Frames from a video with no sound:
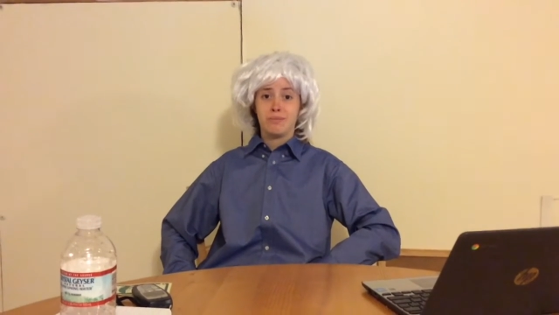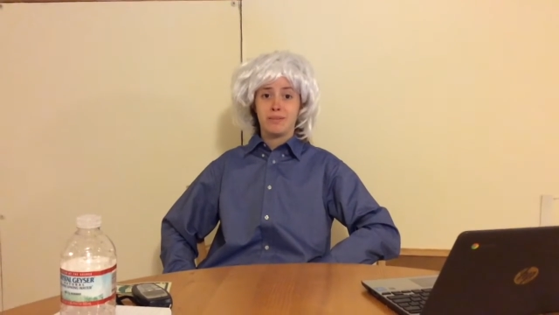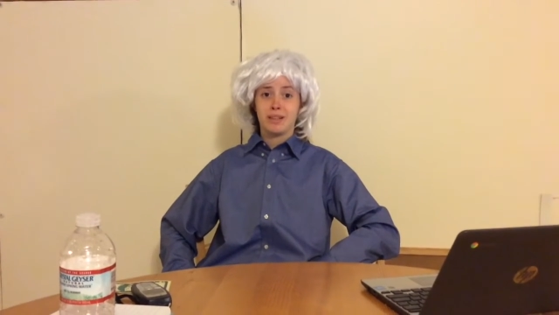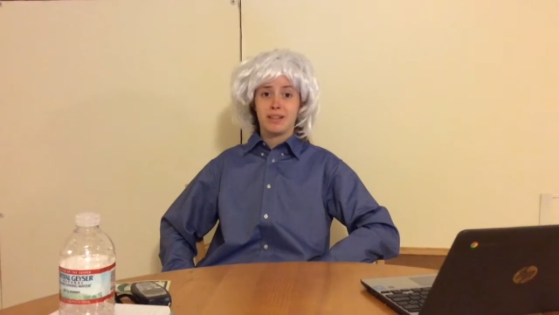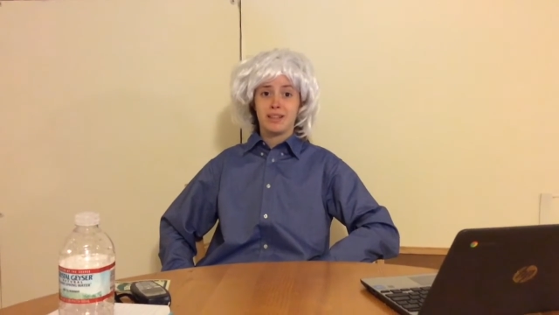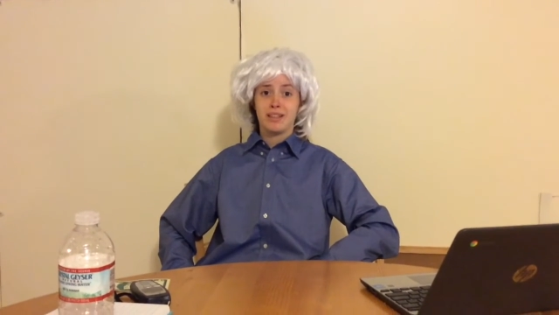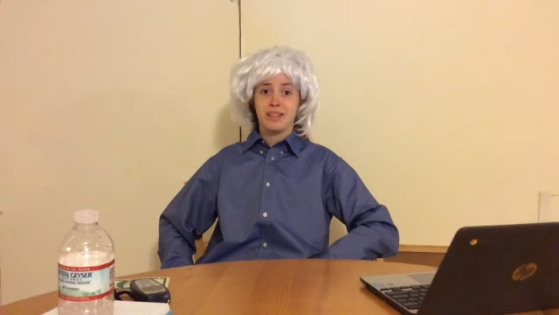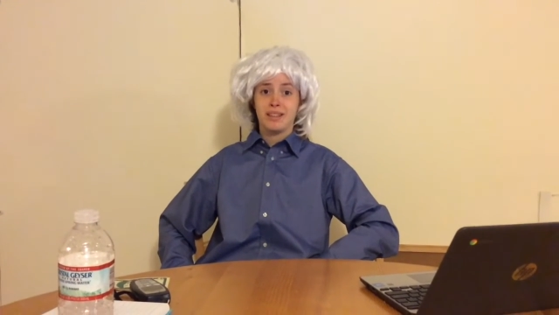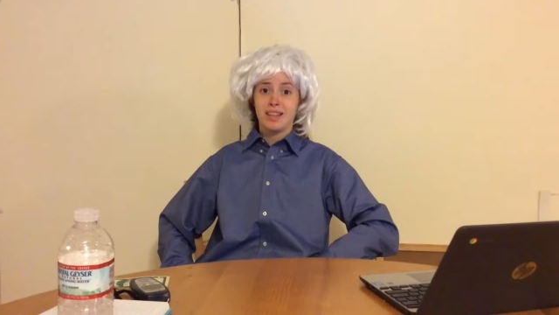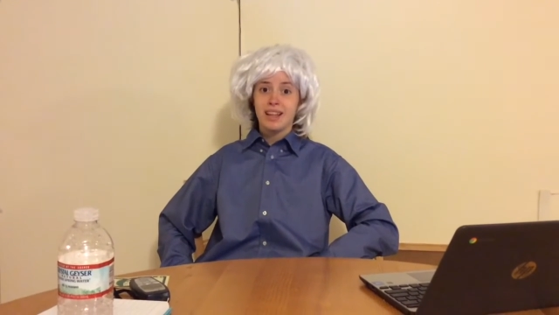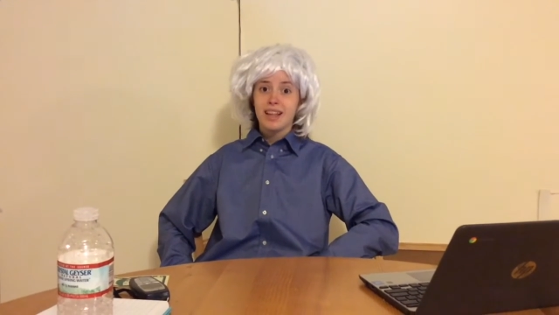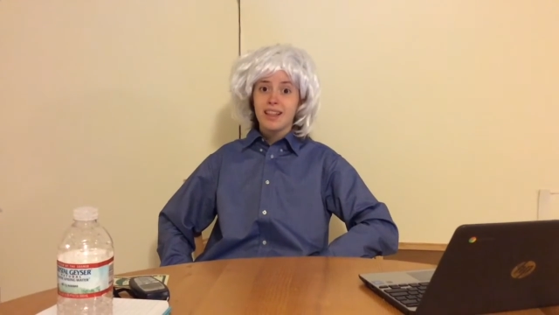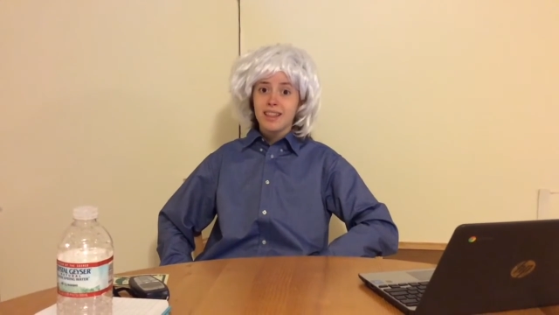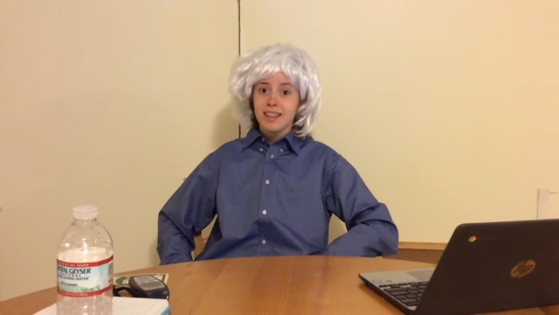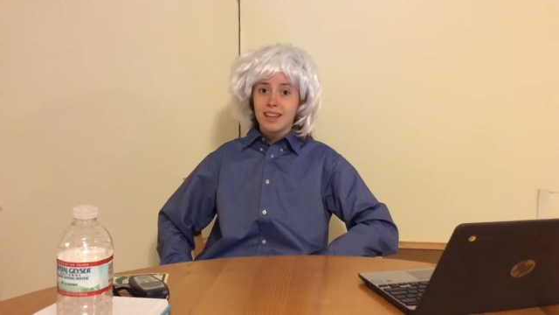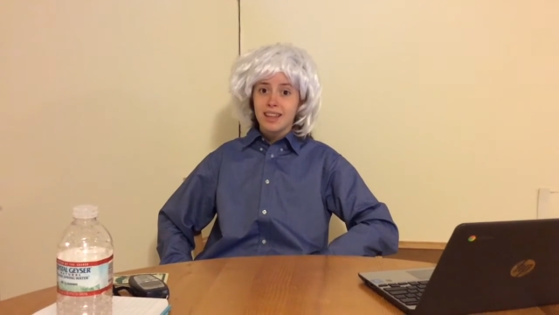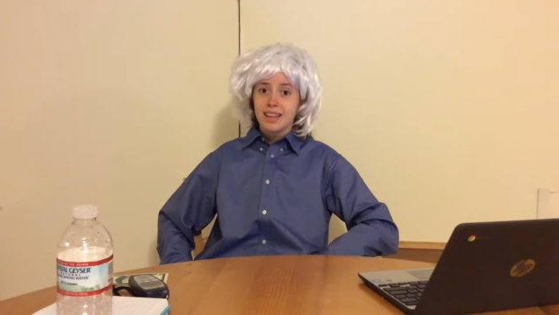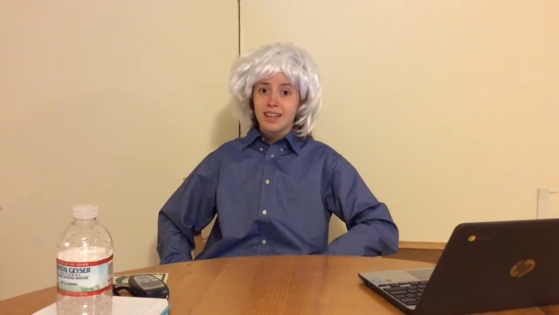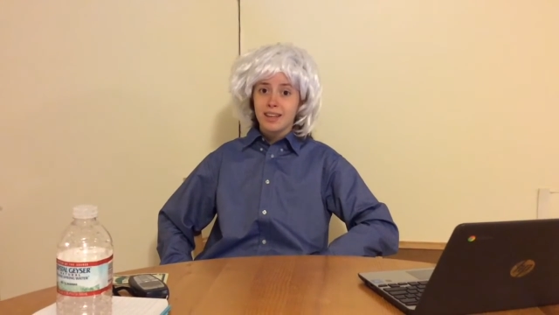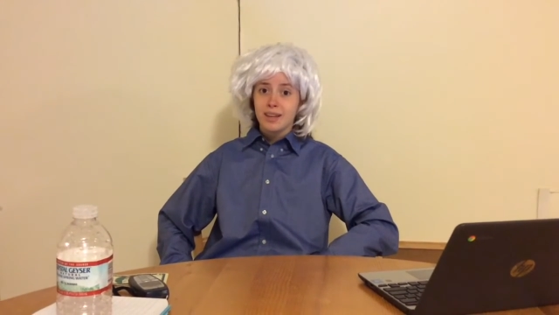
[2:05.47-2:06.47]

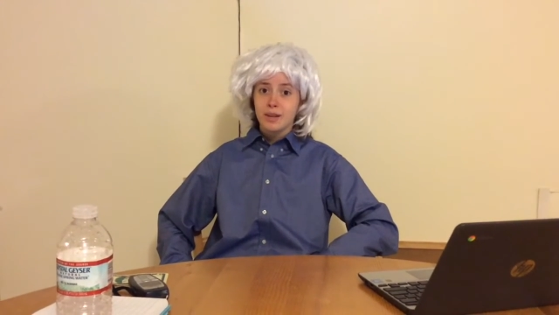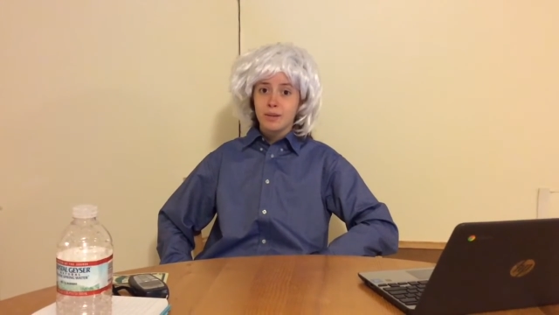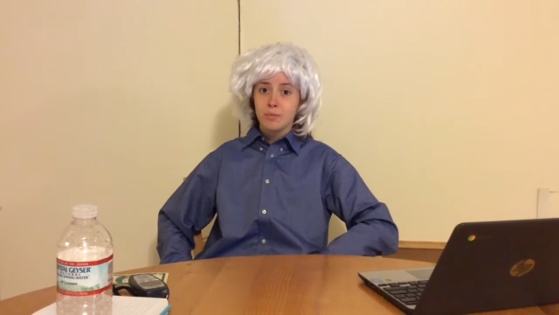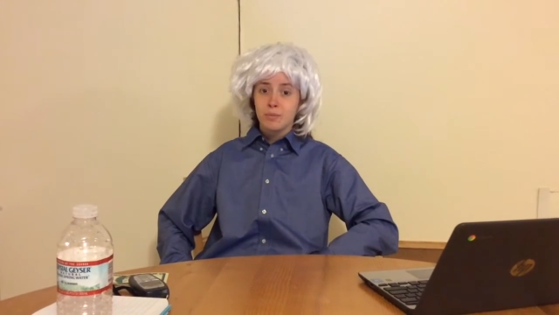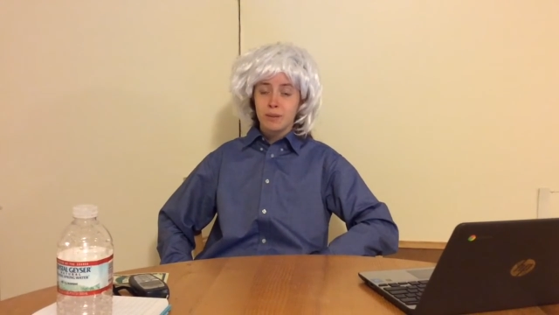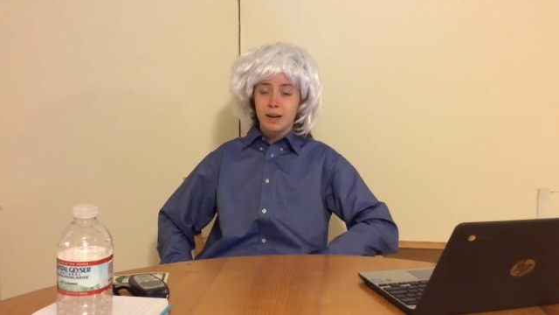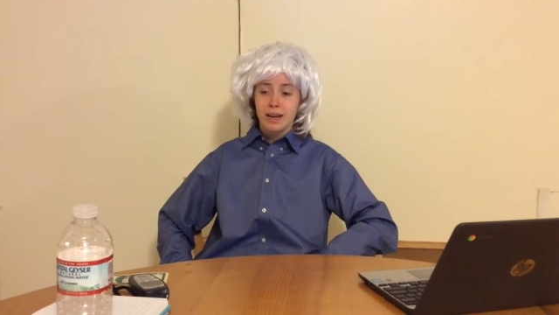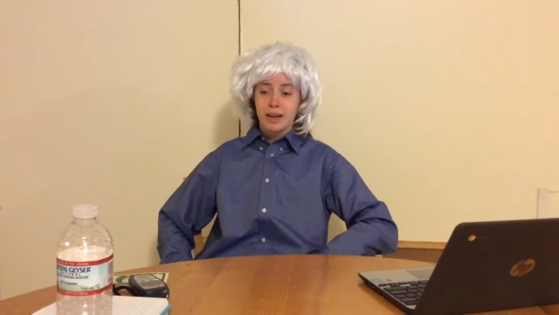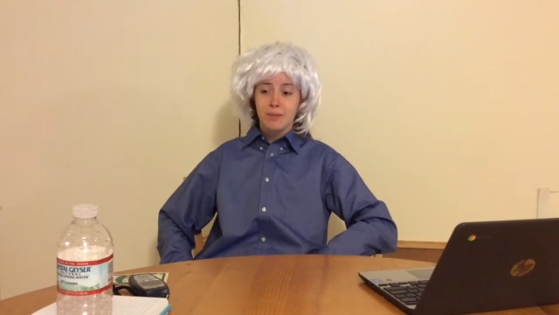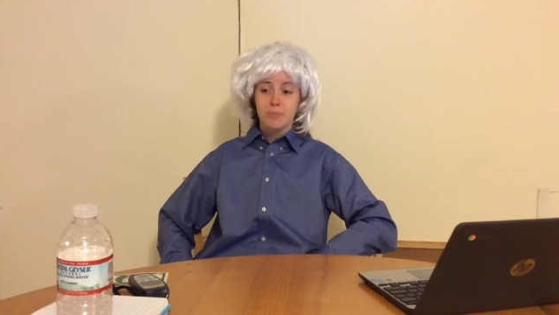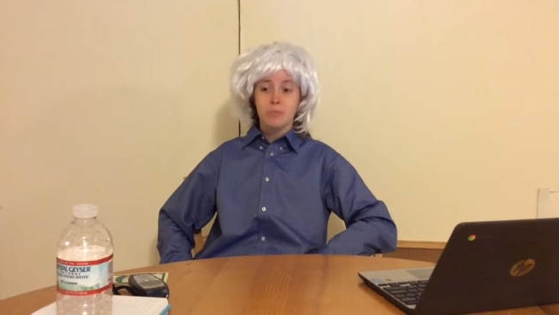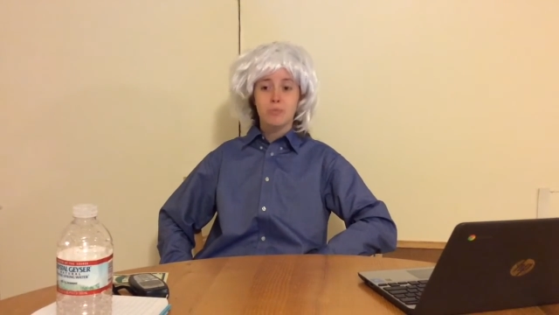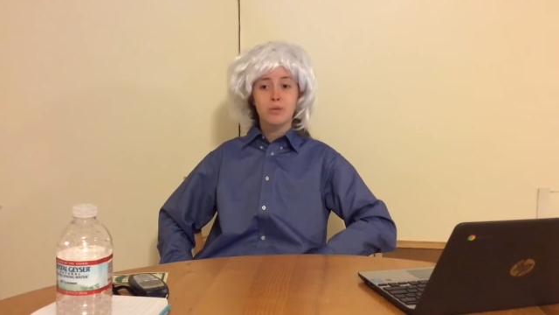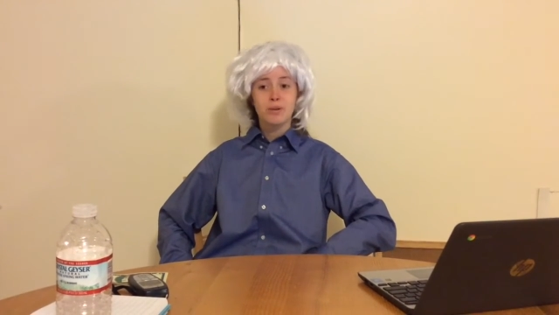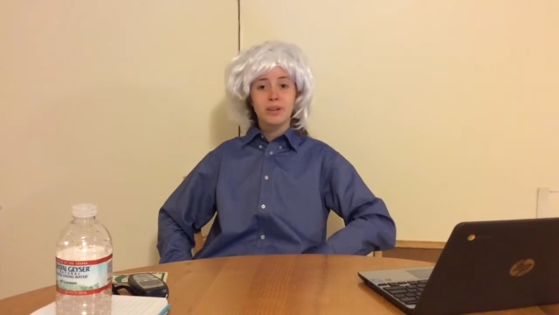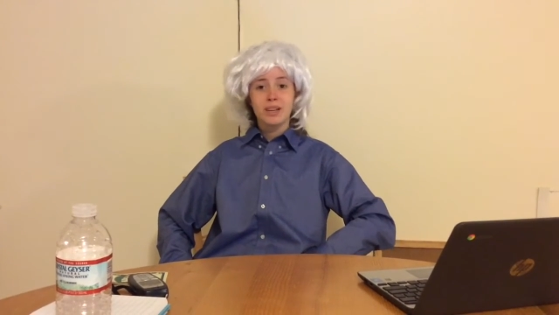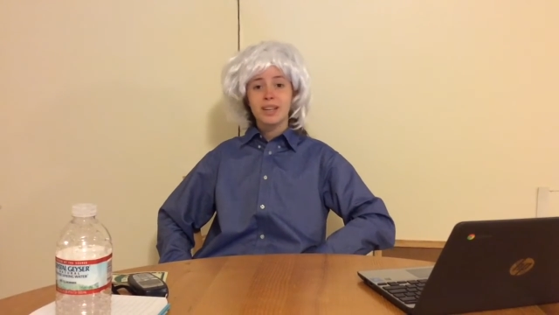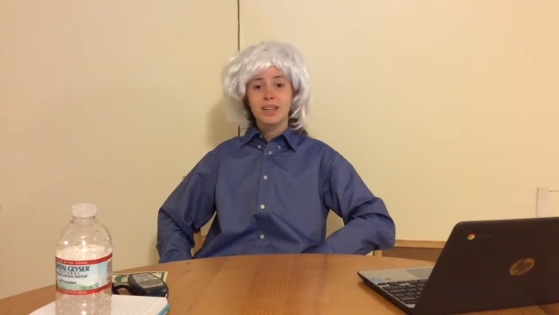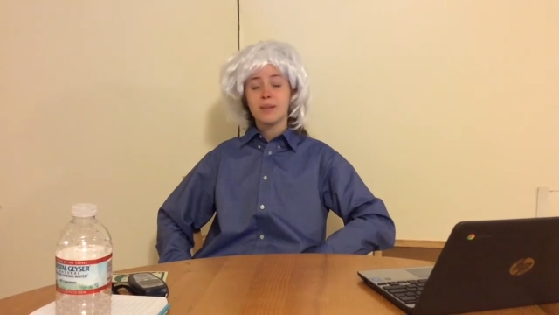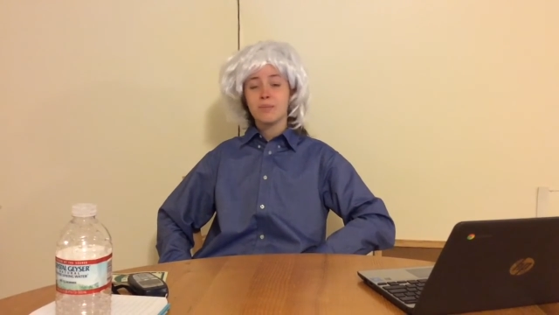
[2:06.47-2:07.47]
McClellan by a
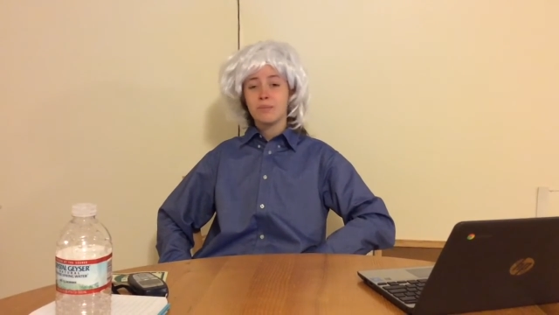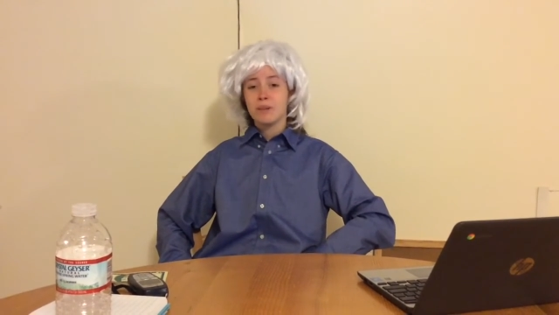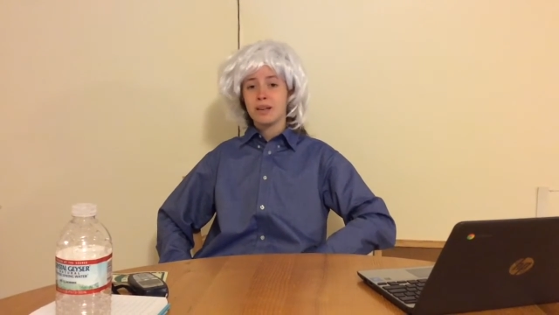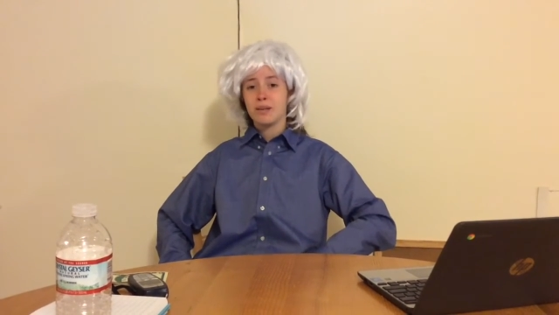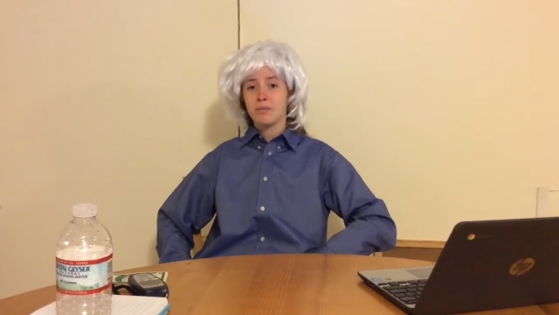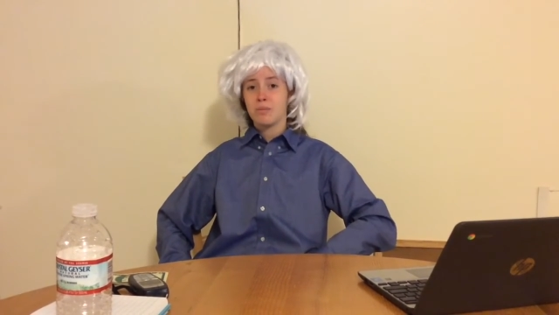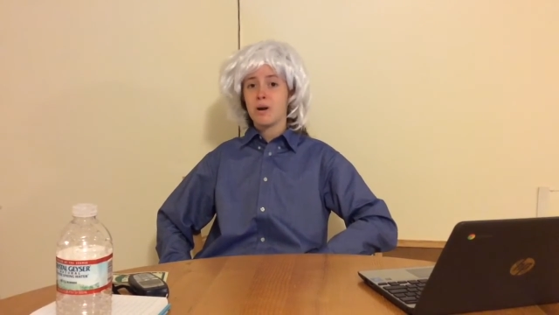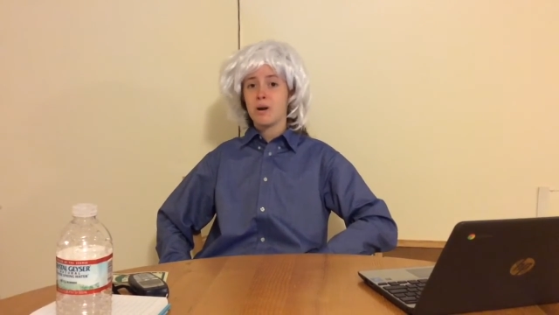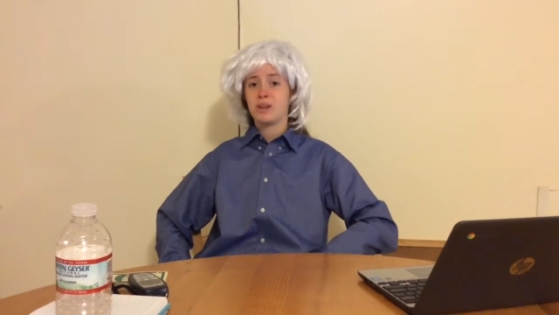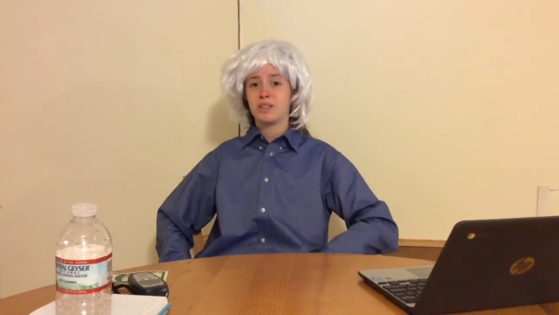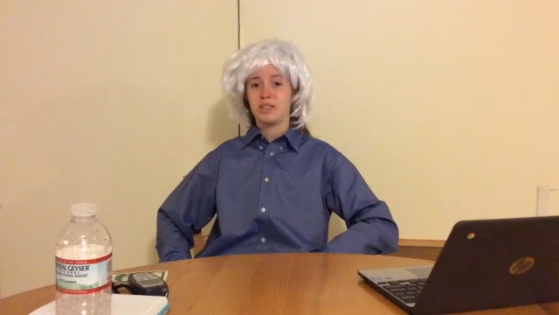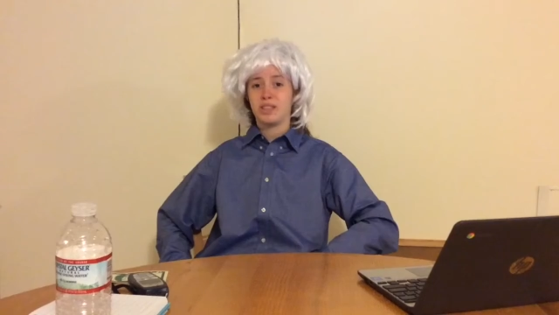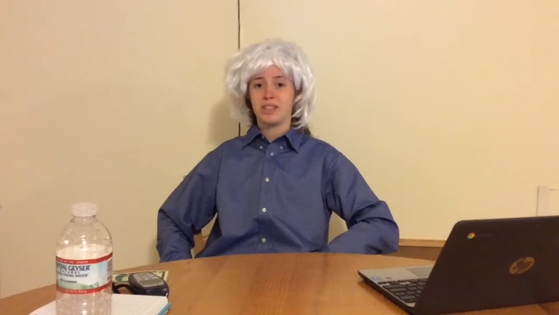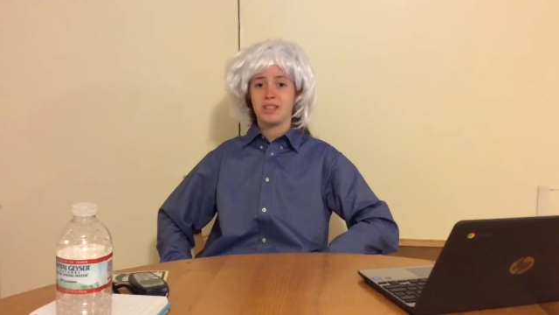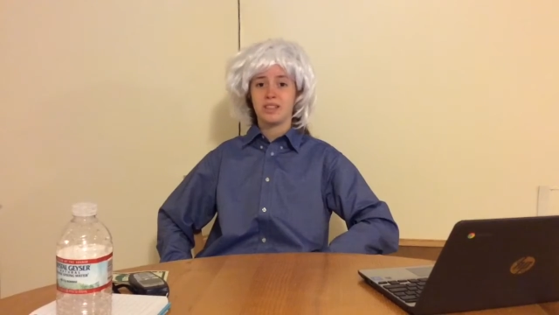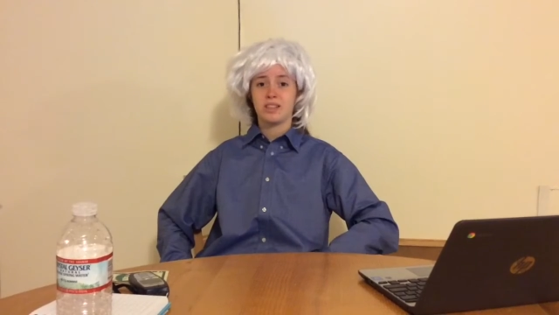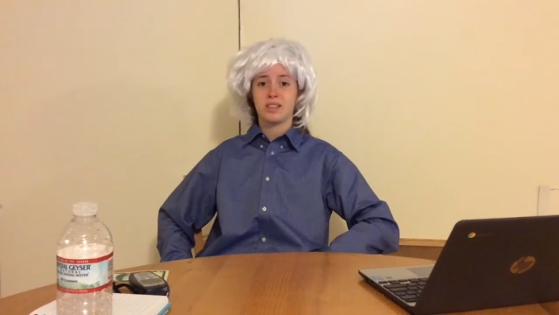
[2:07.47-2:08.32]
pretty big margin,